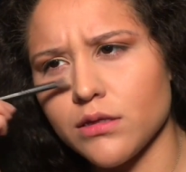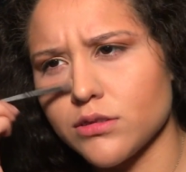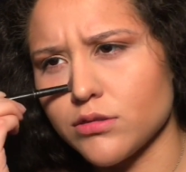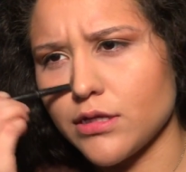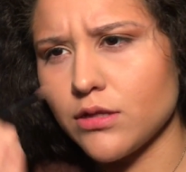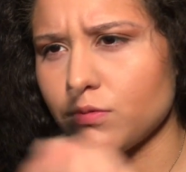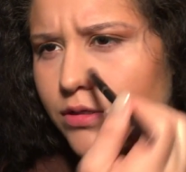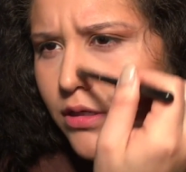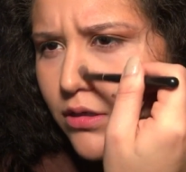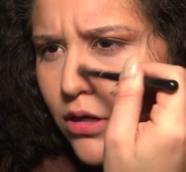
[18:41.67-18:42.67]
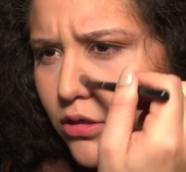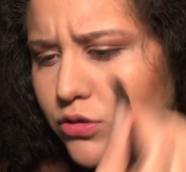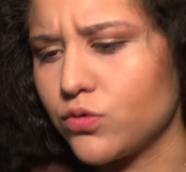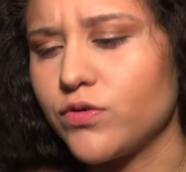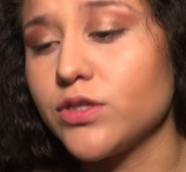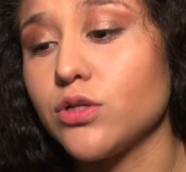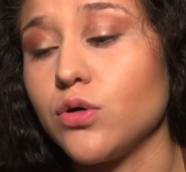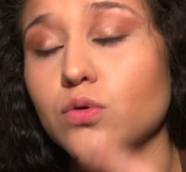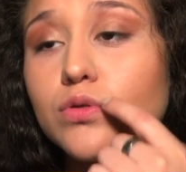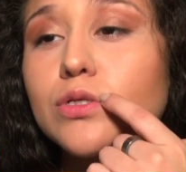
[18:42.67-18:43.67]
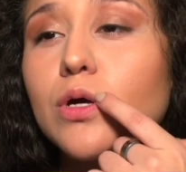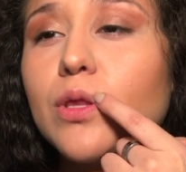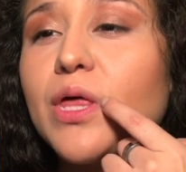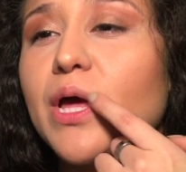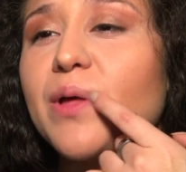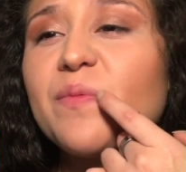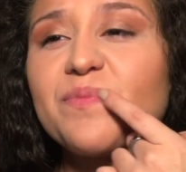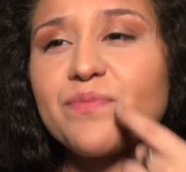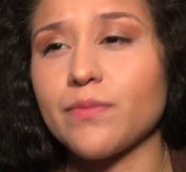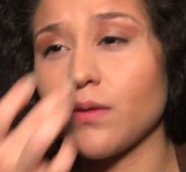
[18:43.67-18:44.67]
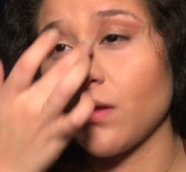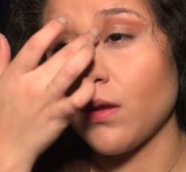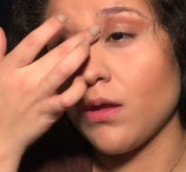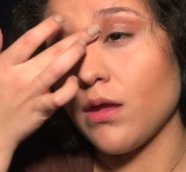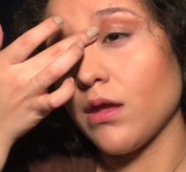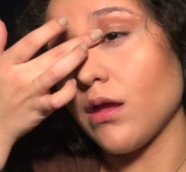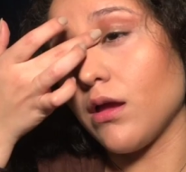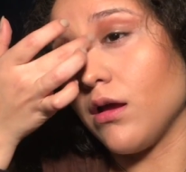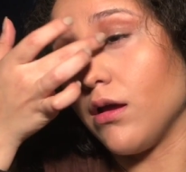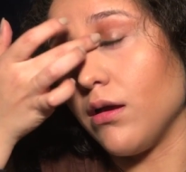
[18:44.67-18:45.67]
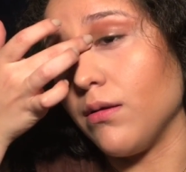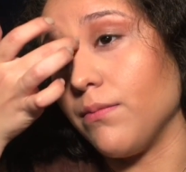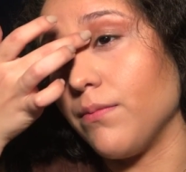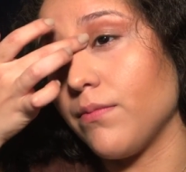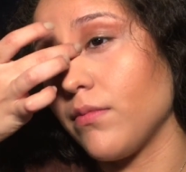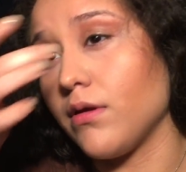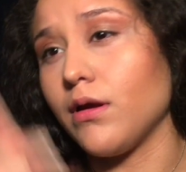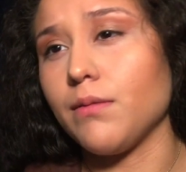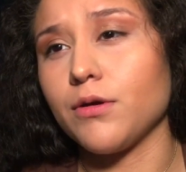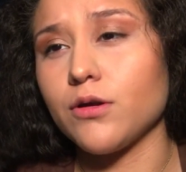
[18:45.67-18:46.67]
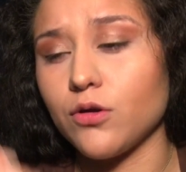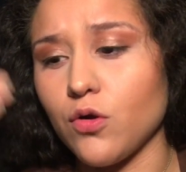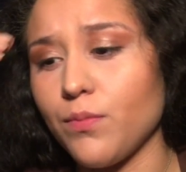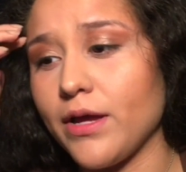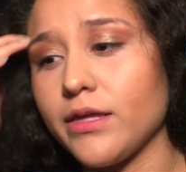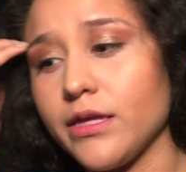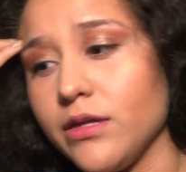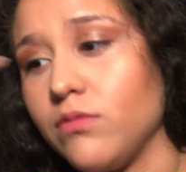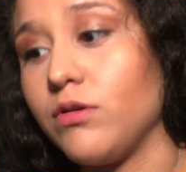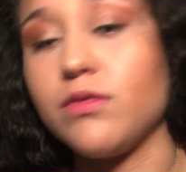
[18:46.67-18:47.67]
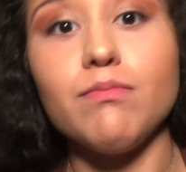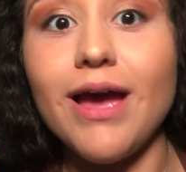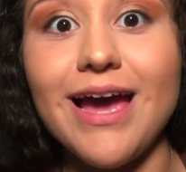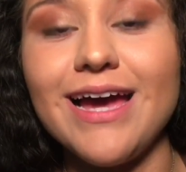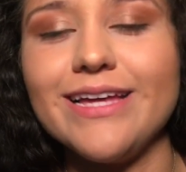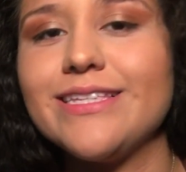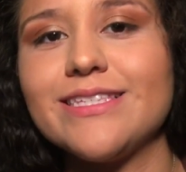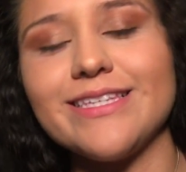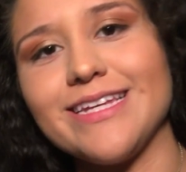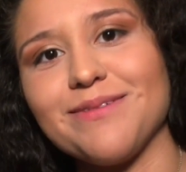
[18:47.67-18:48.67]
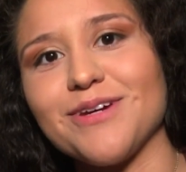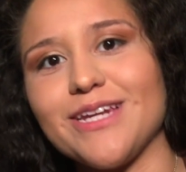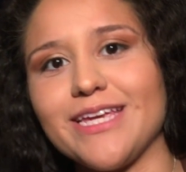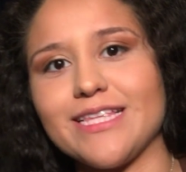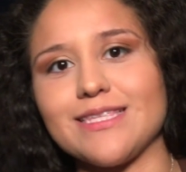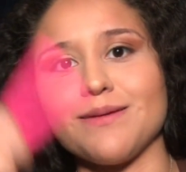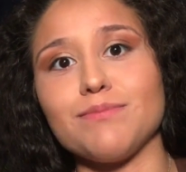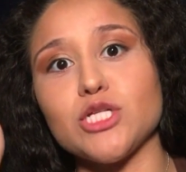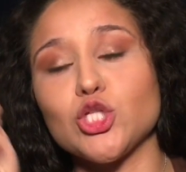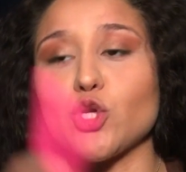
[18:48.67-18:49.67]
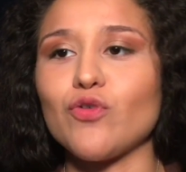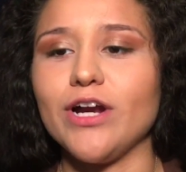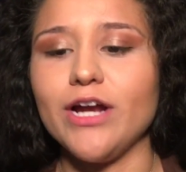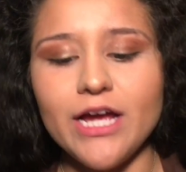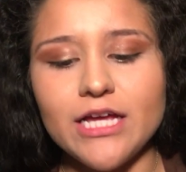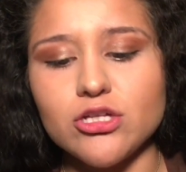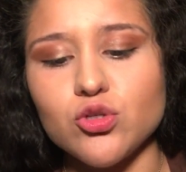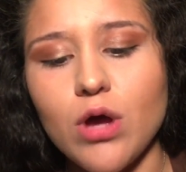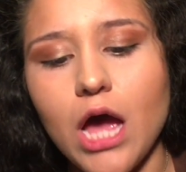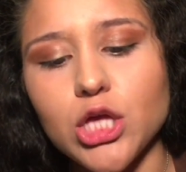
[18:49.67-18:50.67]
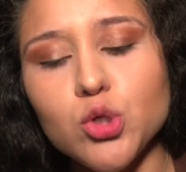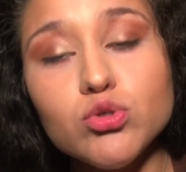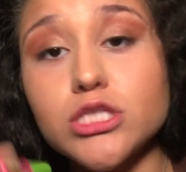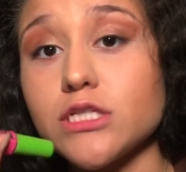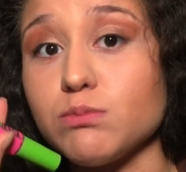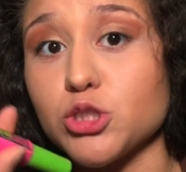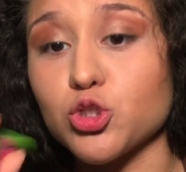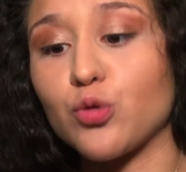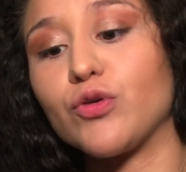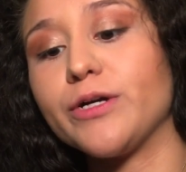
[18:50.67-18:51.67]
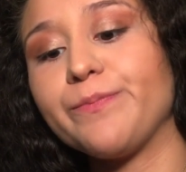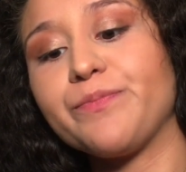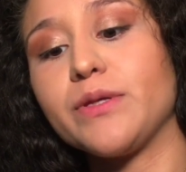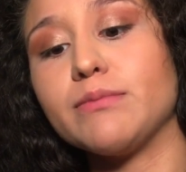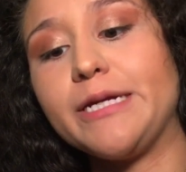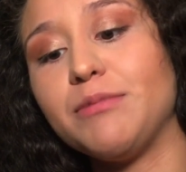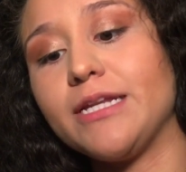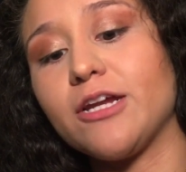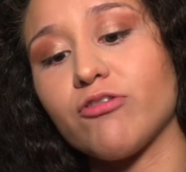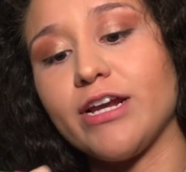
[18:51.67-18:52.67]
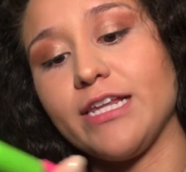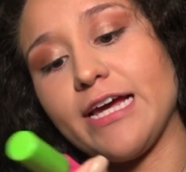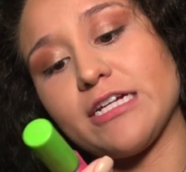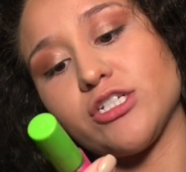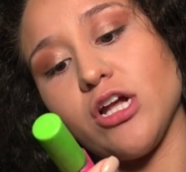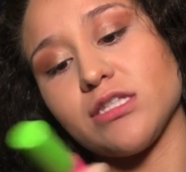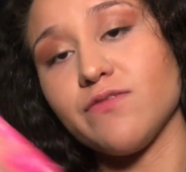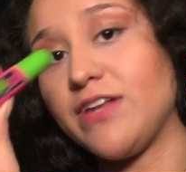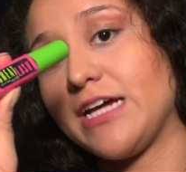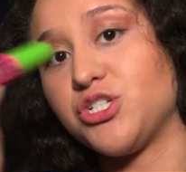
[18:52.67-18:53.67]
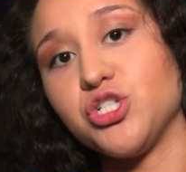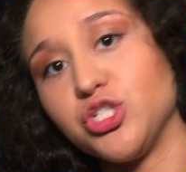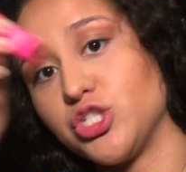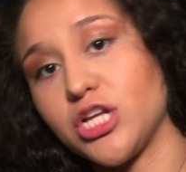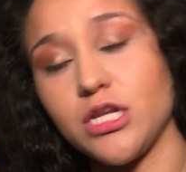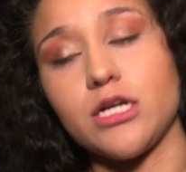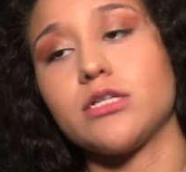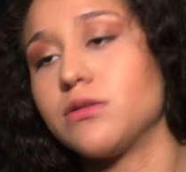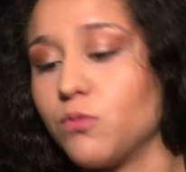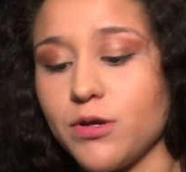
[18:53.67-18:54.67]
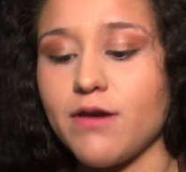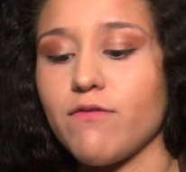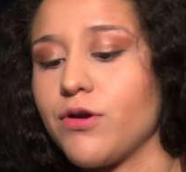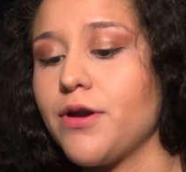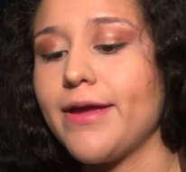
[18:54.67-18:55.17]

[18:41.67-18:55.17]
So now that we're done contouring the nose and all that, I'm gonna go back in with my eyes, and I'm gonna get some mascara. So I use this mascara, the Maybelline Great Lash Lots of Lashes collection, whatever,